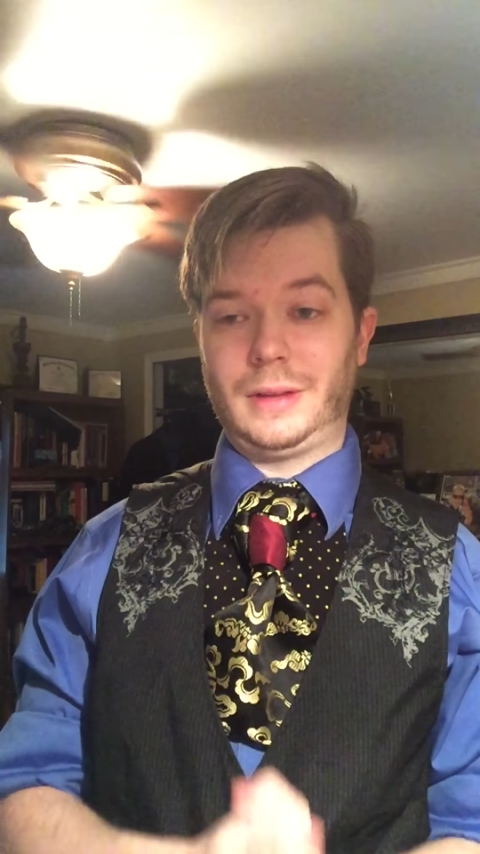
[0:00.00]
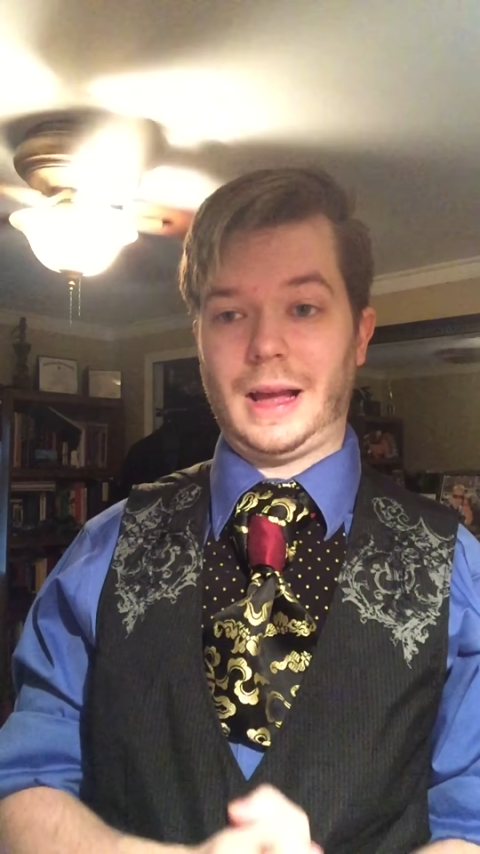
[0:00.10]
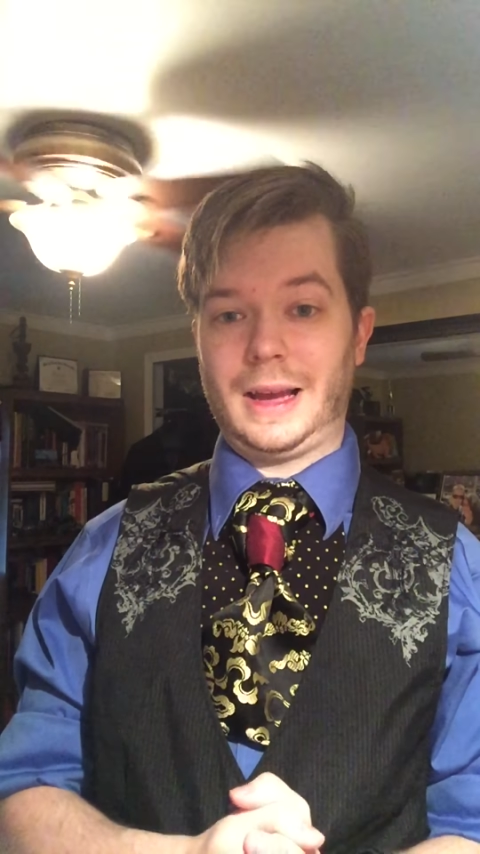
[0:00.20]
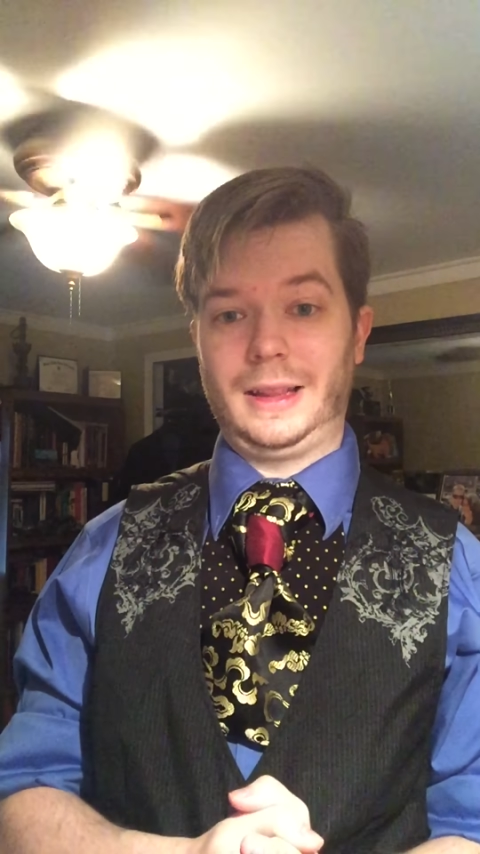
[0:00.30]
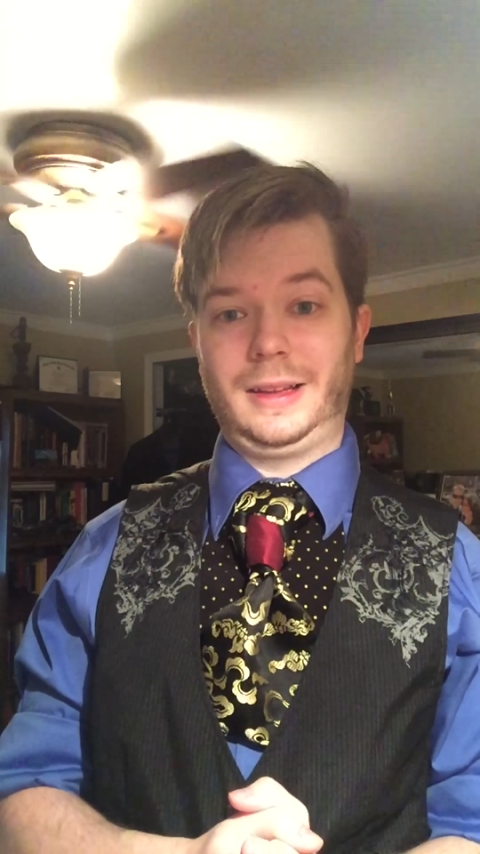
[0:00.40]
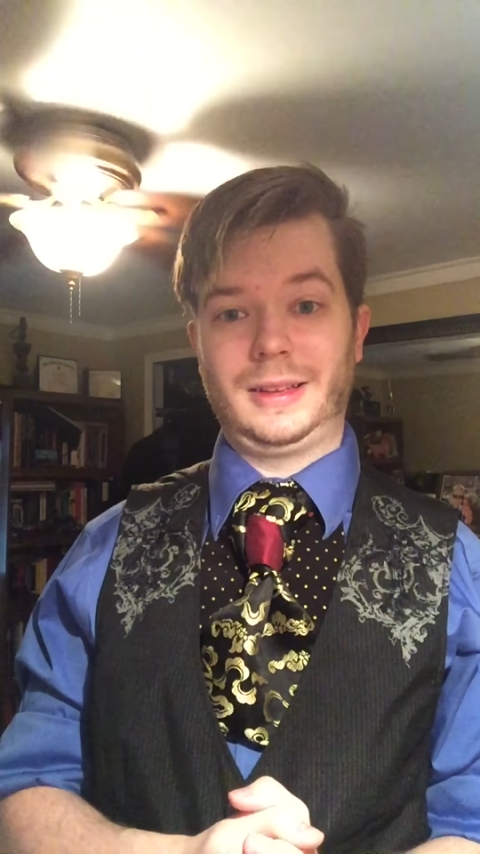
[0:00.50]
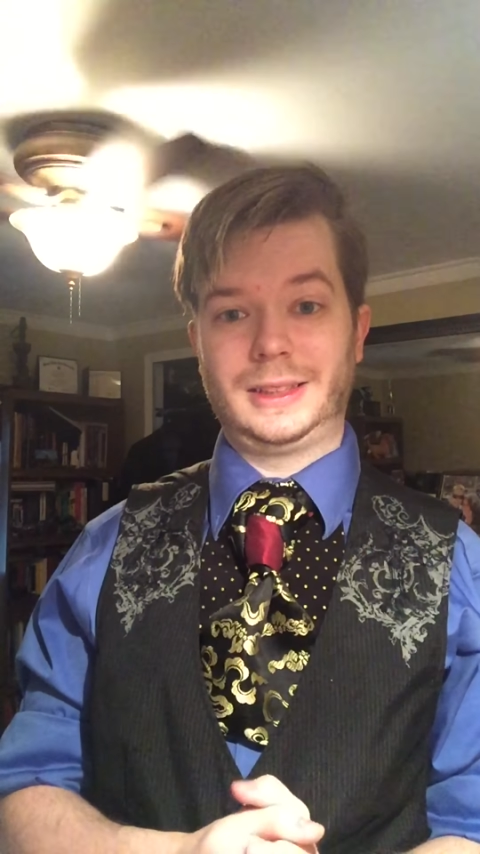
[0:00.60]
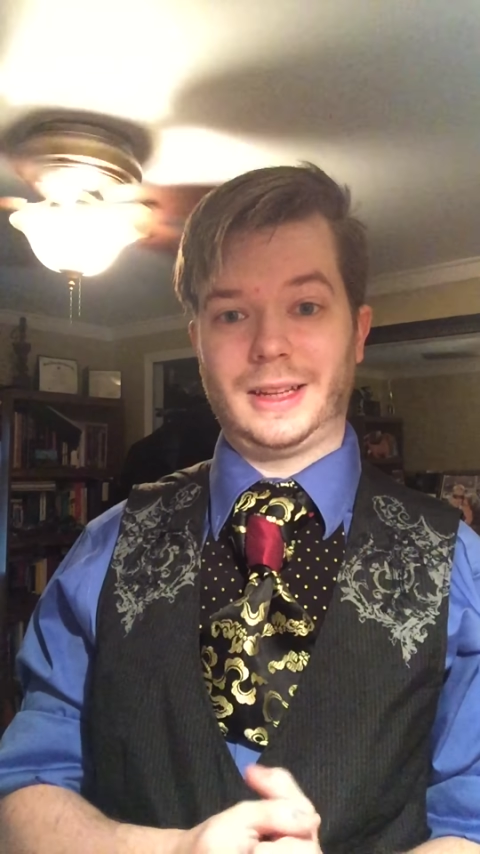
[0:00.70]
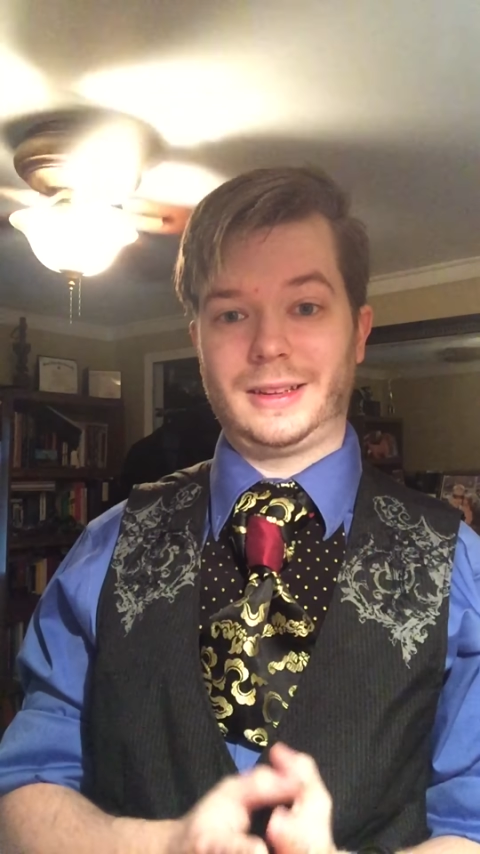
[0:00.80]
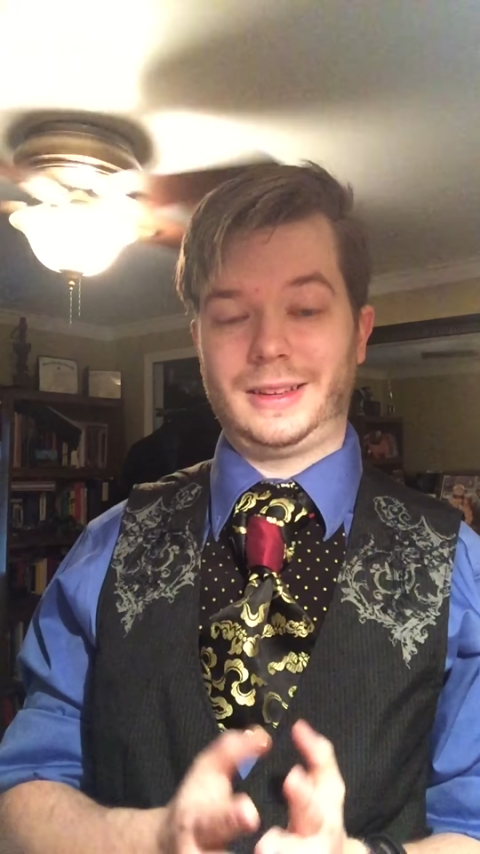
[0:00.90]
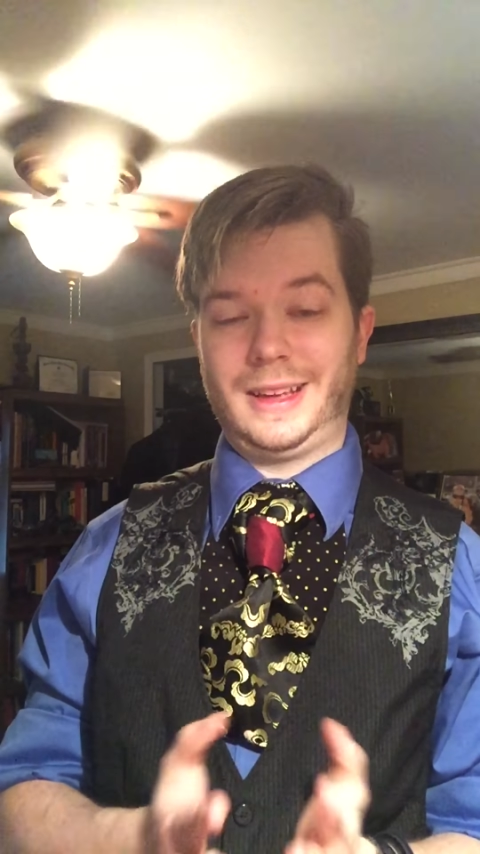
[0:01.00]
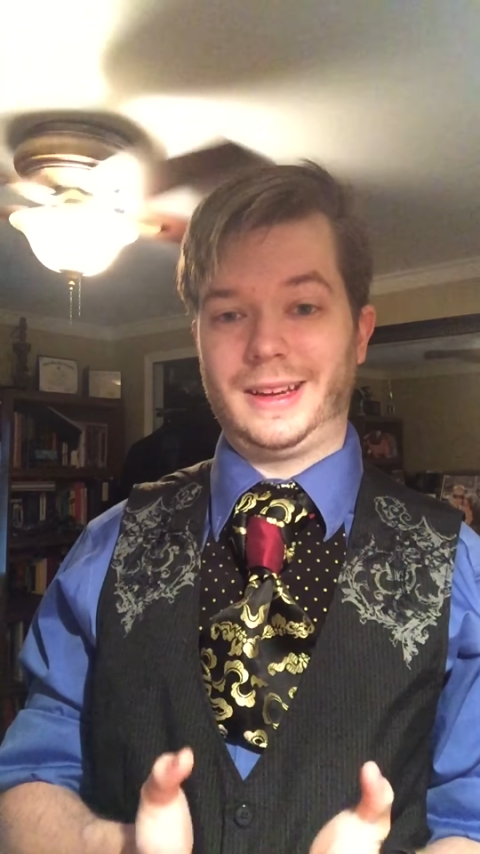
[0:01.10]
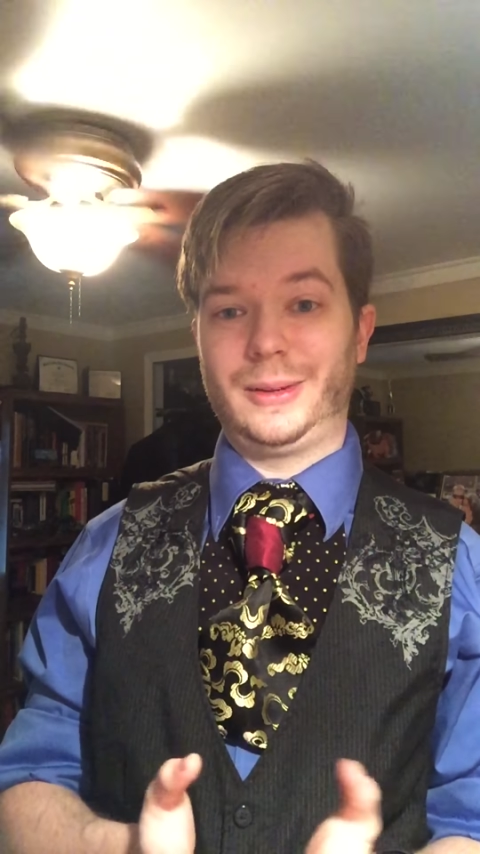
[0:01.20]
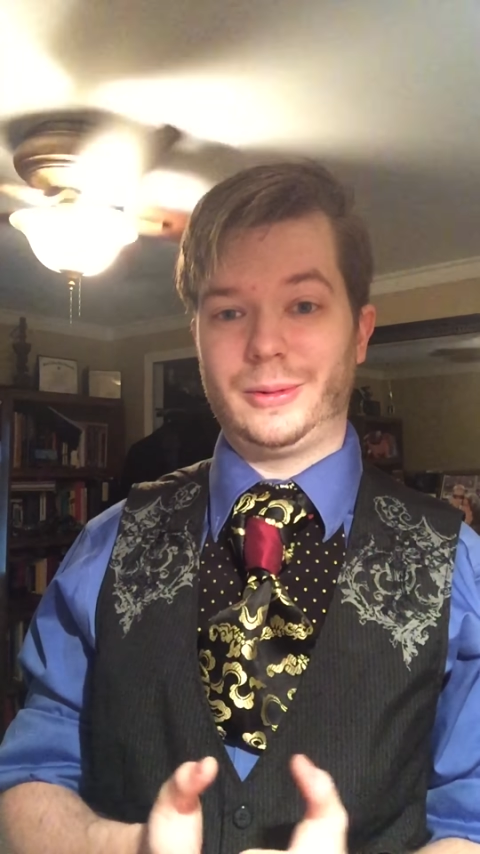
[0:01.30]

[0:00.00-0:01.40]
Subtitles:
I highly suggest getting